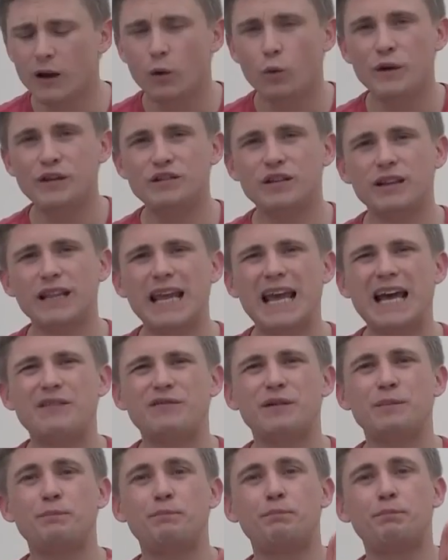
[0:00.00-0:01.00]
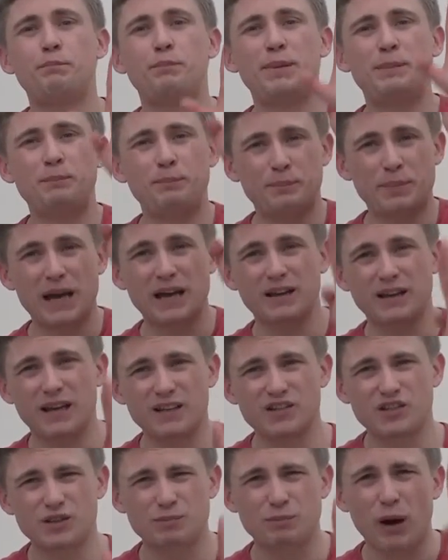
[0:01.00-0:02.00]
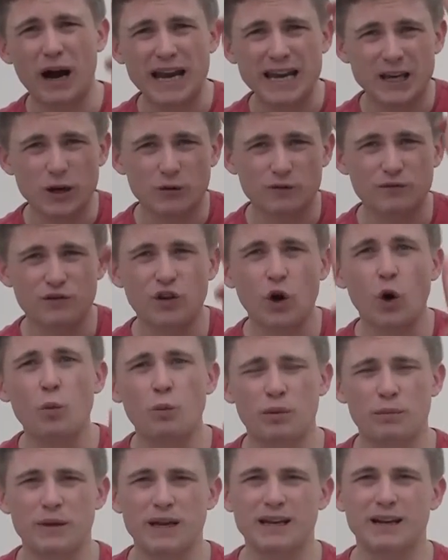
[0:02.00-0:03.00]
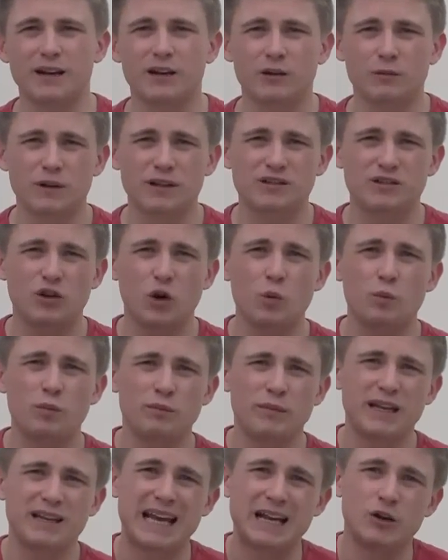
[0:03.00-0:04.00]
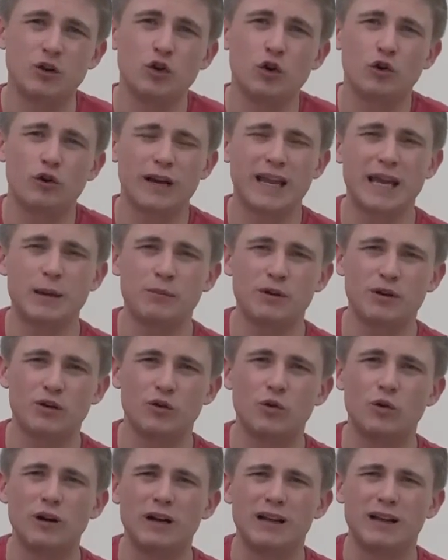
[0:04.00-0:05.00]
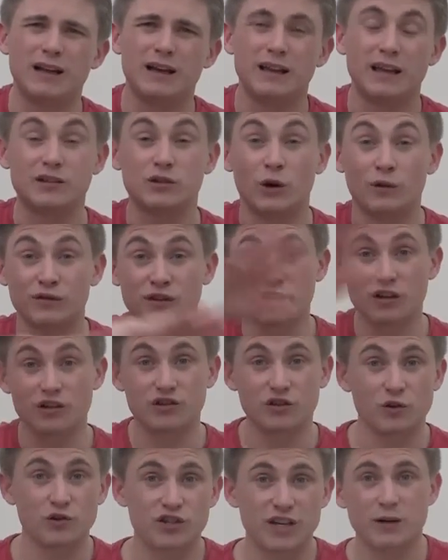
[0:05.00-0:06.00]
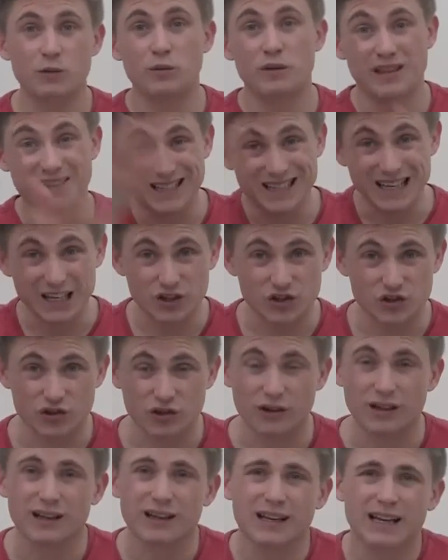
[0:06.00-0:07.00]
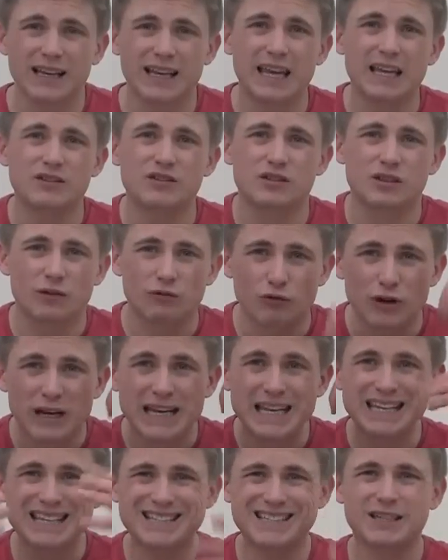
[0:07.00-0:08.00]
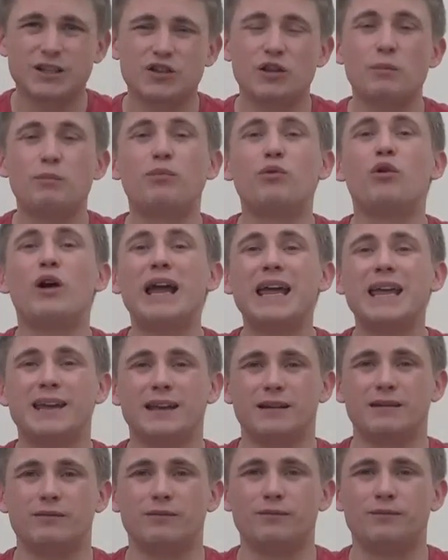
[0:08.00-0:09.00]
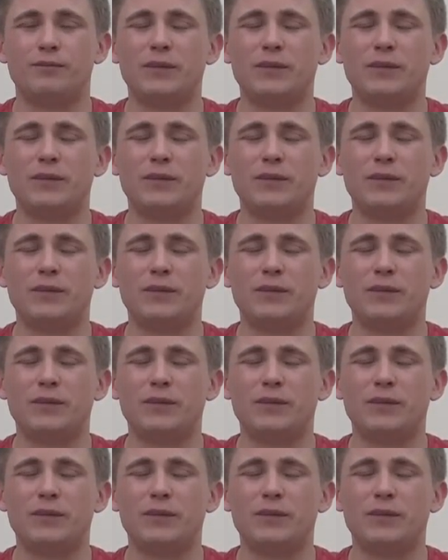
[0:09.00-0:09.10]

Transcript: we suddenly have a a, spike of dopamine. In other words, dopamine, that neurochemical that's often associated with addiction, gets released into the brain.